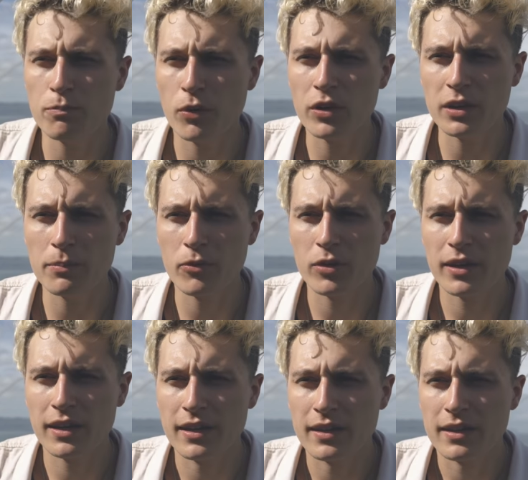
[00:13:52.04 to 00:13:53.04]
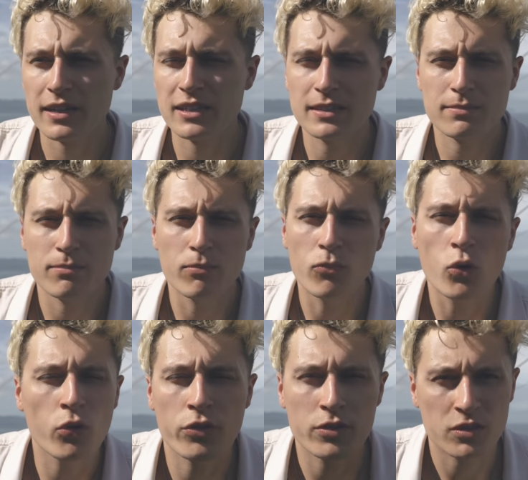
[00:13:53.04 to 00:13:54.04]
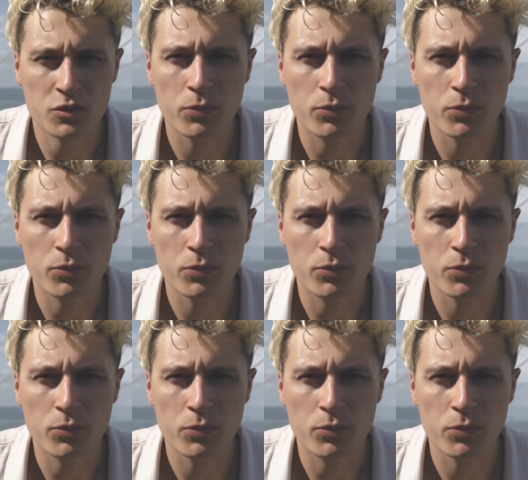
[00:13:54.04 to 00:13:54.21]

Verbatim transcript: of bodyboarding is more than a